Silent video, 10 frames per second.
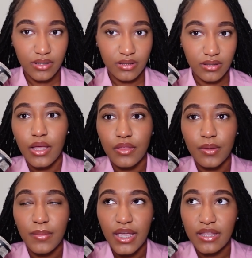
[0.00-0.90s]
The
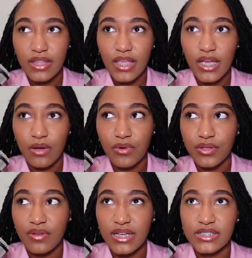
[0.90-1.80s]
main thing I want
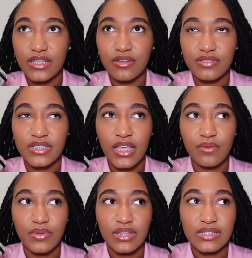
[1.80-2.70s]
you guys to understand
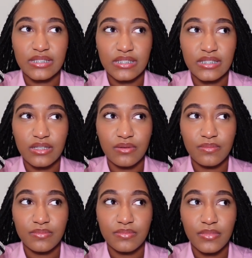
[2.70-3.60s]
with the
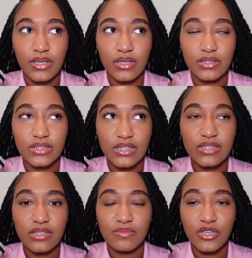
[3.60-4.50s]

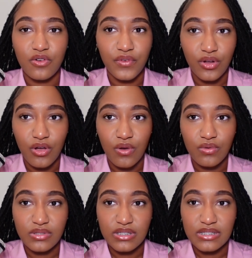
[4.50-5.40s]
systems over
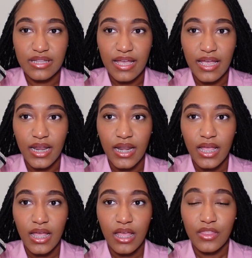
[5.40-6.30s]
goals is that
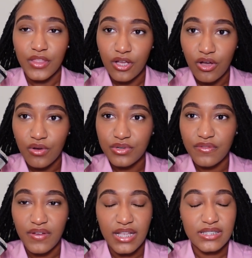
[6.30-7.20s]
the goal
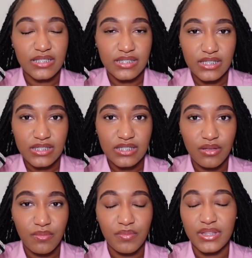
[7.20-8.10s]
defines the
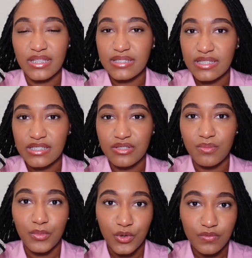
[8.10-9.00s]
system, but the
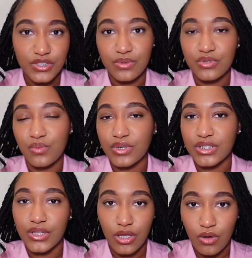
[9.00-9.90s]
system moves you towards
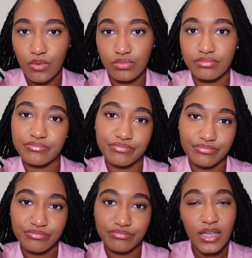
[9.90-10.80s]
the goal.
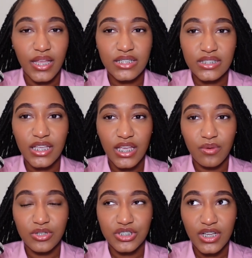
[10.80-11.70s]
The next thing I
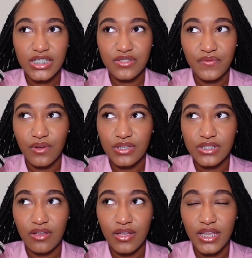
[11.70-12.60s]
want you guys to focus
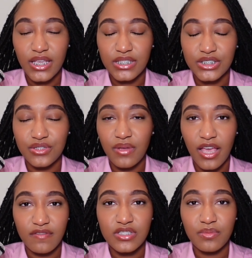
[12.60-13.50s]
on is you
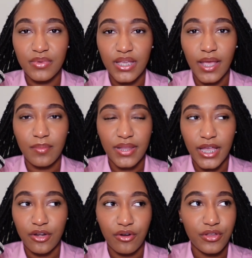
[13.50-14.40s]
have to be a
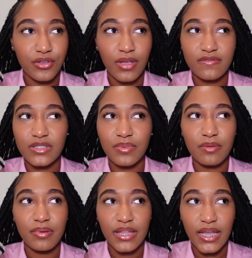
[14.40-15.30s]
planner. You have to be
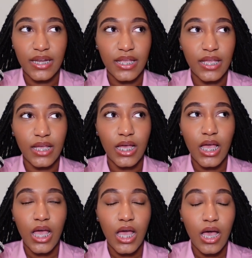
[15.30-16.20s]
planning
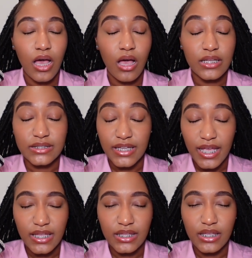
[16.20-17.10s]

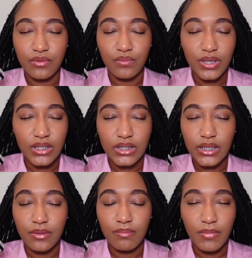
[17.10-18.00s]
daily,
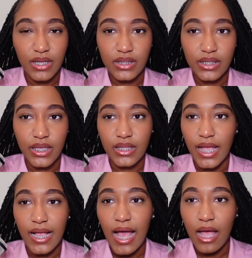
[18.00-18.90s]
weekly, monthly.
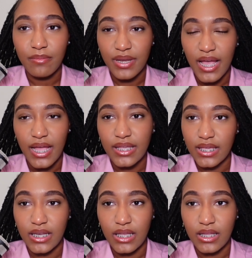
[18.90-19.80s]
Like, I'm not
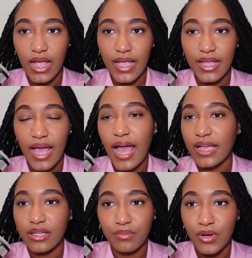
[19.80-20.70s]
kidding. Like, I
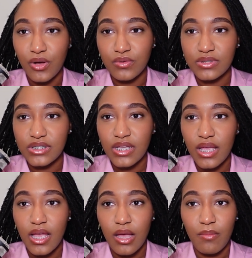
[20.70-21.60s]
can post
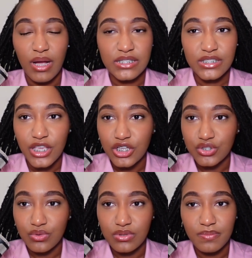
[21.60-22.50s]
my
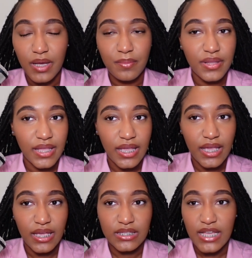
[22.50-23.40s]
schedules, my
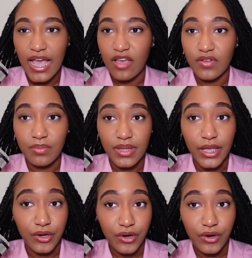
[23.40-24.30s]
plans. I have a
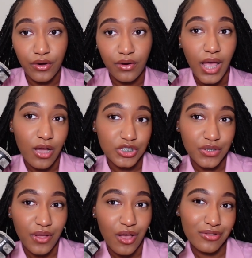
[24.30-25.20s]
planner. I'll show
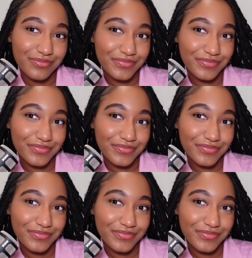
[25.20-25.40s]
y'all.